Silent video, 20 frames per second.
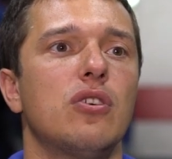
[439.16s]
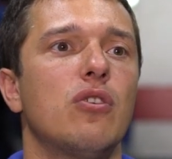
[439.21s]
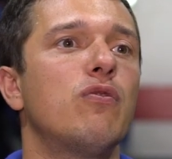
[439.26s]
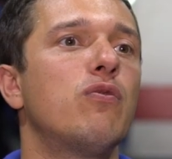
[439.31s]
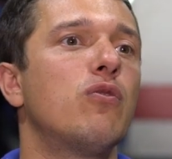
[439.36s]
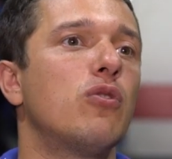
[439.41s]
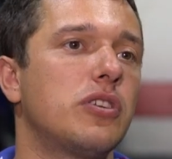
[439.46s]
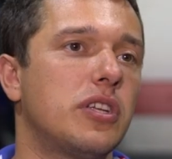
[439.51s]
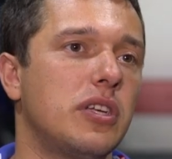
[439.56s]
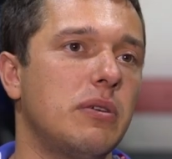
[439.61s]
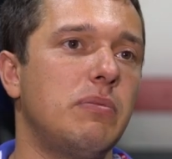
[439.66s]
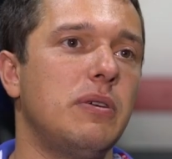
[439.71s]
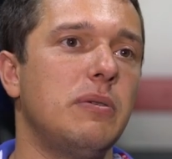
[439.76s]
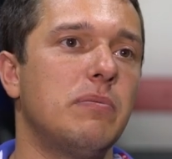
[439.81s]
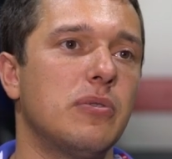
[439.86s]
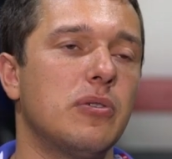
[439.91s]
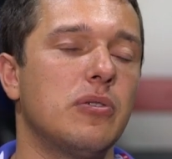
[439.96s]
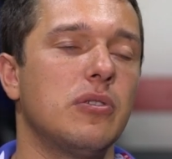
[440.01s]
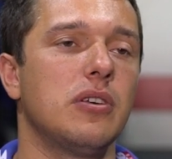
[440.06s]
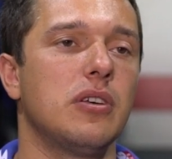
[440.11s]
no 40
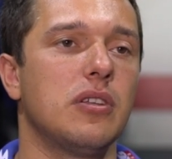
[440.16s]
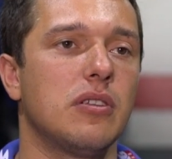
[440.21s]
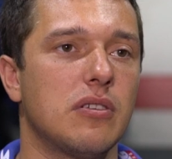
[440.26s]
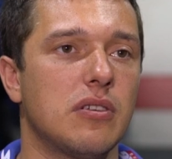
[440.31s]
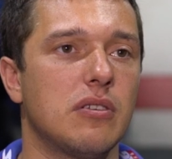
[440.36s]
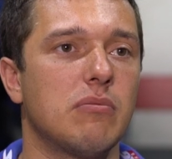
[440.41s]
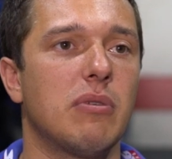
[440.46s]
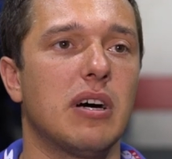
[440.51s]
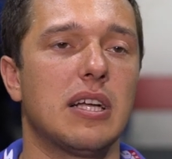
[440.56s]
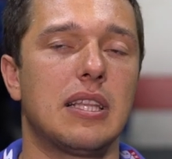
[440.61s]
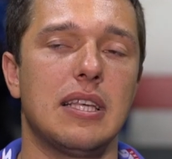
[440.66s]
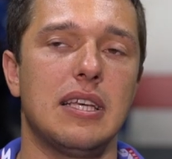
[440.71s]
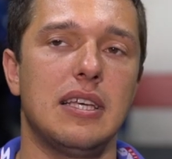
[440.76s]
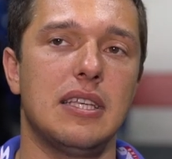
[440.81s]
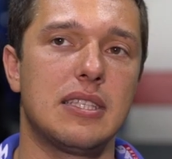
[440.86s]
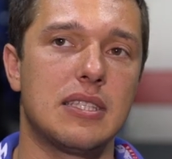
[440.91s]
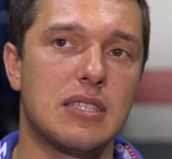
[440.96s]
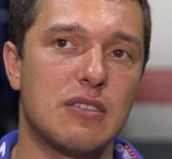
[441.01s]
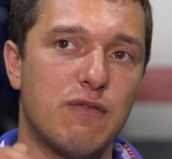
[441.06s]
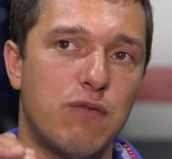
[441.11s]
people 40. In, but
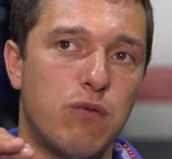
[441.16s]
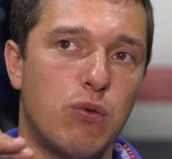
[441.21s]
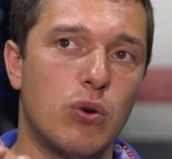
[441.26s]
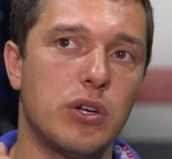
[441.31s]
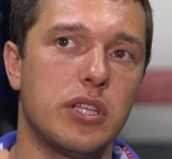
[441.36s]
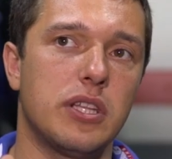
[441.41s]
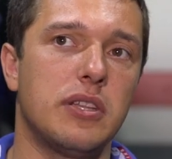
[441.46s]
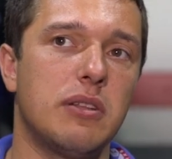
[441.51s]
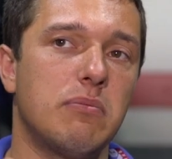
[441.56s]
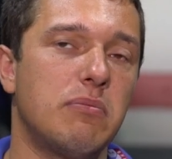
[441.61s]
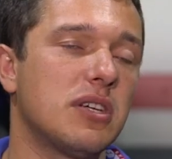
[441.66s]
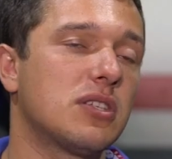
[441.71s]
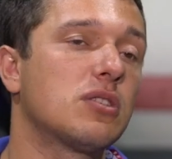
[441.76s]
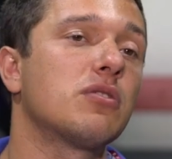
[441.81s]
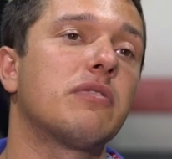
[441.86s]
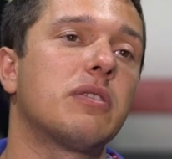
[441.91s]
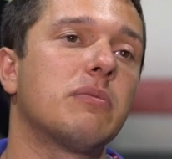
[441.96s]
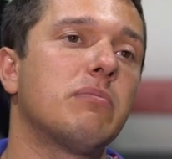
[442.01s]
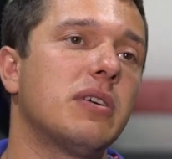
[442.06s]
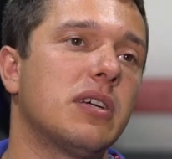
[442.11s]
it's 40 the best
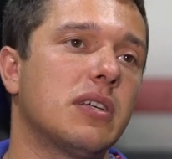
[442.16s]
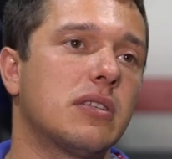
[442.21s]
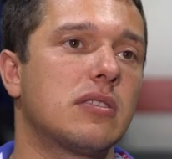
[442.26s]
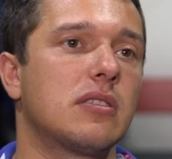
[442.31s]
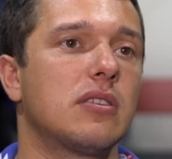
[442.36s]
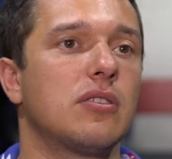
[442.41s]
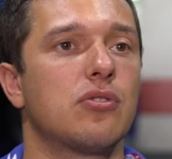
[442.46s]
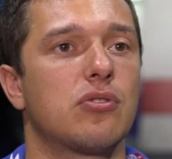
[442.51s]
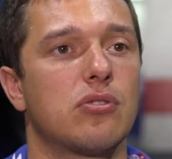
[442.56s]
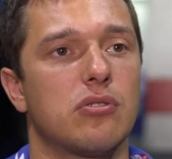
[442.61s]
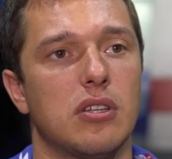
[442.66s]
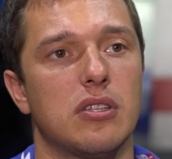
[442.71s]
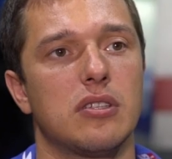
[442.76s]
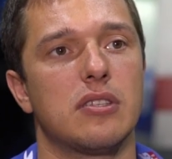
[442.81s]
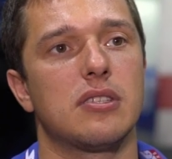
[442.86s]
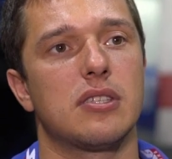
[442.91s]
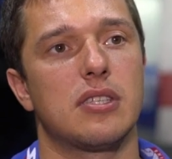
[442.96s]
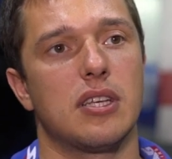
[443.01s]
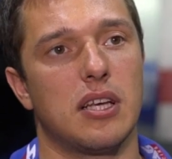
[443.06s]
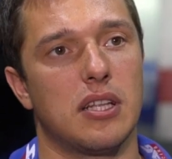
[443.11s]
of the best you should hmm.
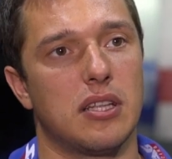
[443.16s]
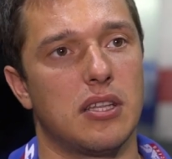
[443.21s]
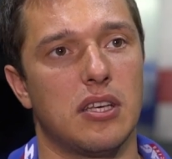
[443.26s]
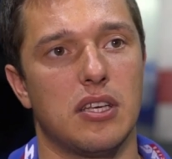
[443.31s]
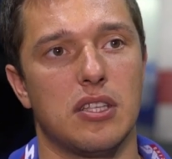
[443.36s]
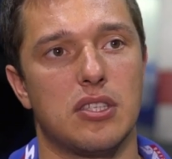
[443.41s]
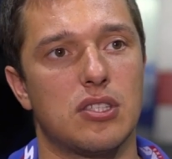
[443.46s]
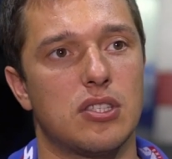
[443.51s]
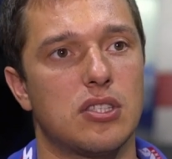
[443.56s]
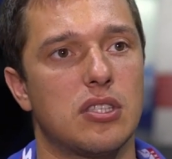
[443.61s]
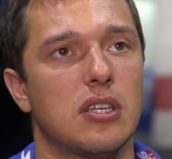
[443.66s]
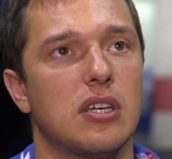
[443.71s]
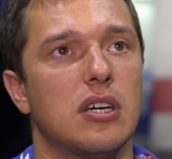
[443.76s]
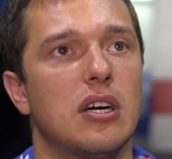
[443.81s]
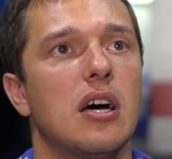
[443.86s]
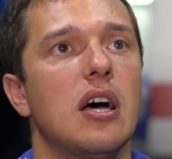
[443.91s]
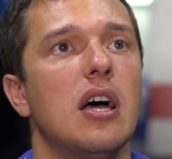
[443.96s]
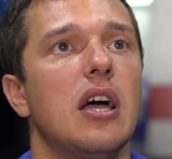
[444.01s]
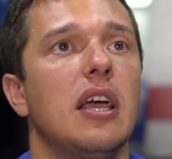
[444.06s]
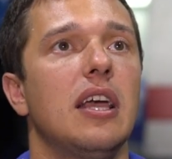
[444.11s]
understand mm. it's
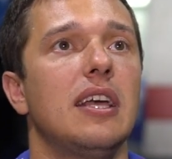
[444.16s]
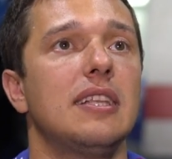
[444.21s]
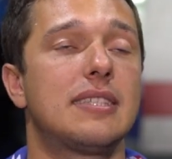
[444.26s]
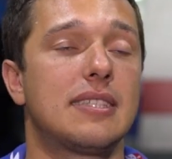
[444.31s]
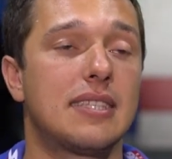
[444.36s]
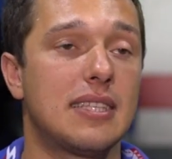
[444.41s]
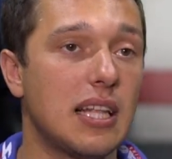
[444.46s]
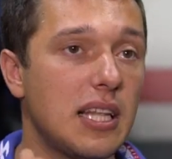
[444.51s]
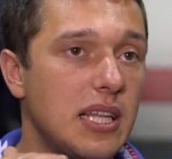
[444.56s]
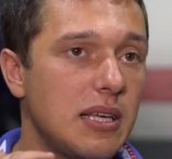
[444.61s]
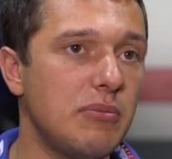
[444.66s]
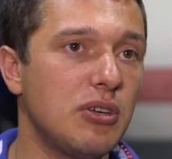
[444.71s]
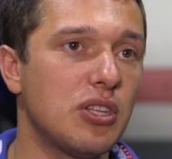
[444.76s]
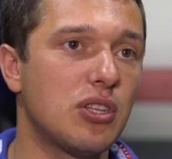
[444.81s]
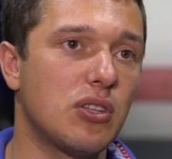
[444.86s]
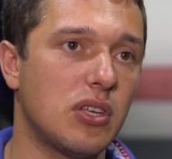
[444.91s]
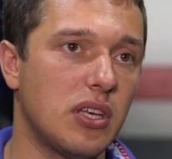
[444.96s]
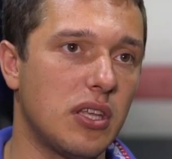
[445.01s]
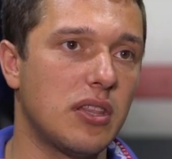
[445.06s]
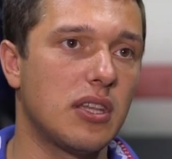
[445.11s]
uh, it's the limit
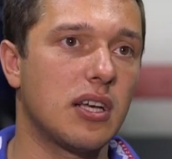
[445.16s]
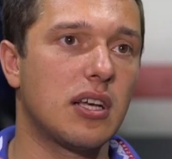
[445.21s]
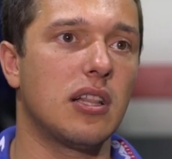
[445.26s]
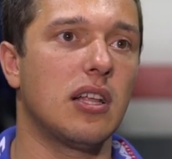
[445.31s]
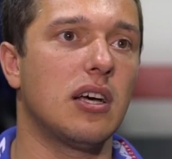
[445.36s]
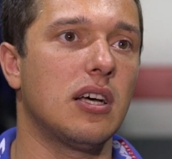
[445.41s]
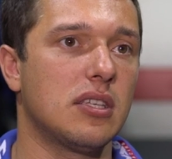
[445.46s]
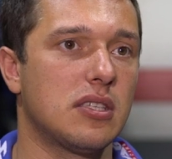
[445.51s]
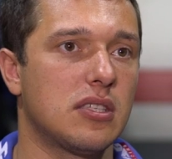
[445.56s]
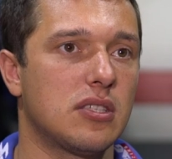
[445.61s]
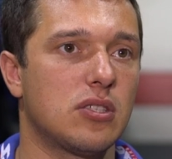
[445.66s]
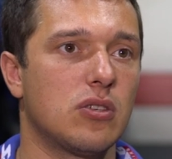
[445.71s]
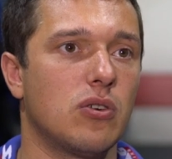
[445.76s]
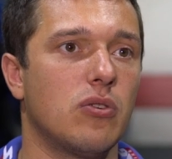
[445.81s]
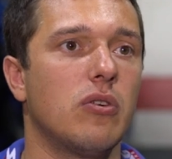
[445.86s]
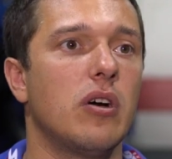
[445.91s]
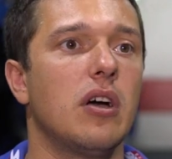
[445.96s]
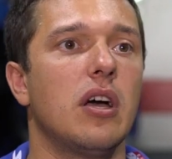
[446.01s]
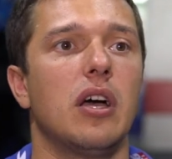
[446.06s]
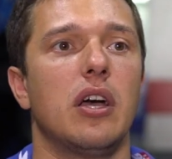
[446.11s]
in the class
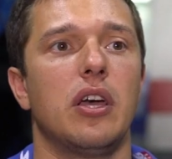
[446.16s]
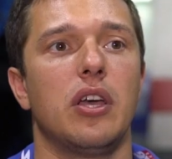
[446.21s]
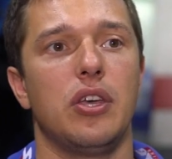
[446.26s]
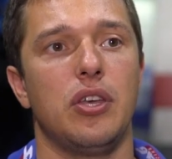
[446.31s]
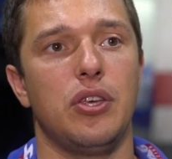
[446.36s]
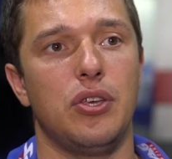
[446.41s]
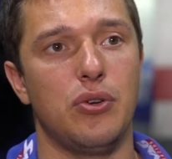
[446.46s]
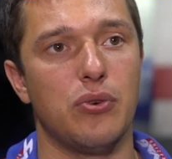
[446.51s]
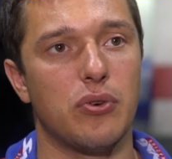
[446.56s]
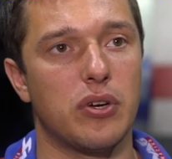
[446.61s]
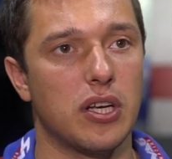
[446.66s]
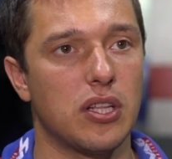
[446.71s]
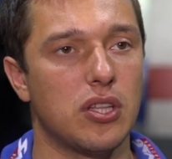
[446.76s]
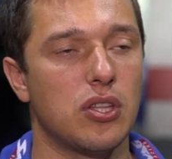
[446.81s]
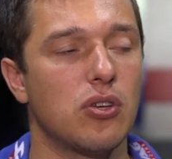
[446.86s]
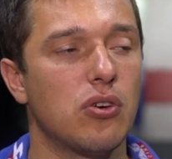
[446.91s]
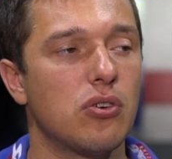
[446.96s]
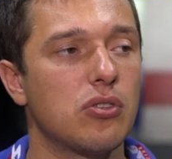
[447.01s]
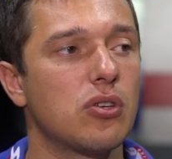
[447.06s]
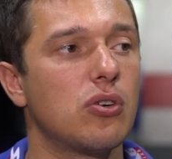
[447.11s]
so you
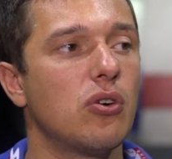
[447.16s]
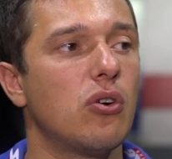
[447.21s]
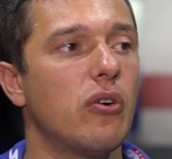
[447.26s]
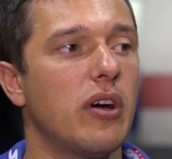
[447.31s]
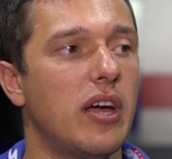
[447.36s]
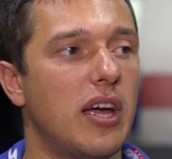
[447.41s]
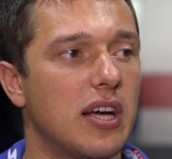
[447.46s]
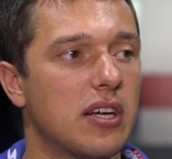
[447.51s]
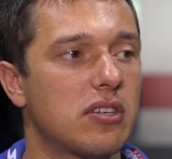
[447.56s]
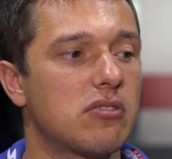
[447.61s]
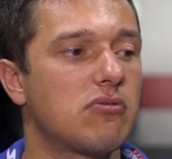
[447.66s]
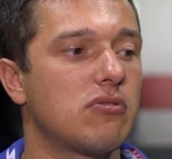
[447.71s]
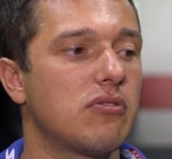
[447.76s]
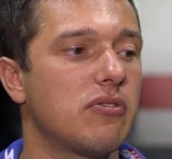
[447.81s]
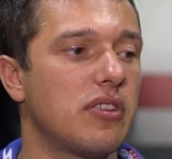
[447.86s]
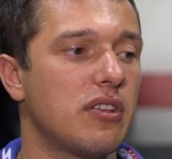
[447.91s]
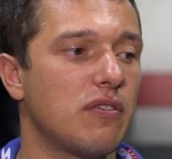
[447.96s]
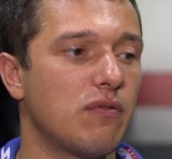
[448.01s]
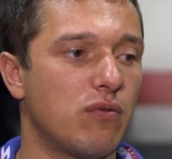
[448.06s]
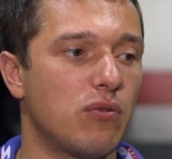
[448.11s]
cannot go extra
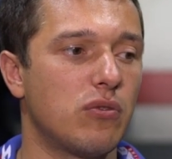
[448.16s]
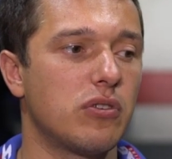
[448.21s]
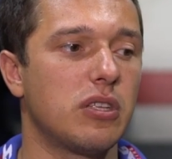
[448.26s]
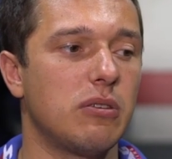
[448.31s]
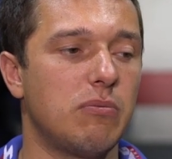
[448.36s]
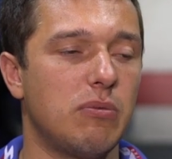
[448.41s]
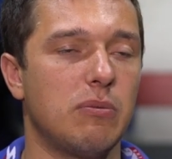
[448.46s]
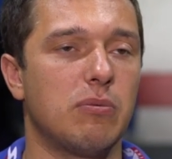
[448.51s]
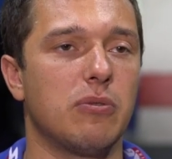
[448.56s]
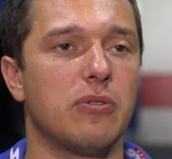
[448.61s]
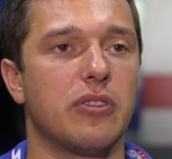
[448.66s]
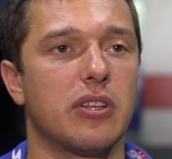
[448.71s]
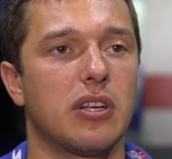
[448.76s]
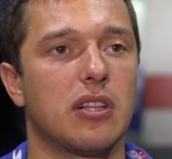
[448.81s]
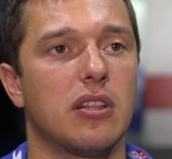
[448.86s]
than 40 people in the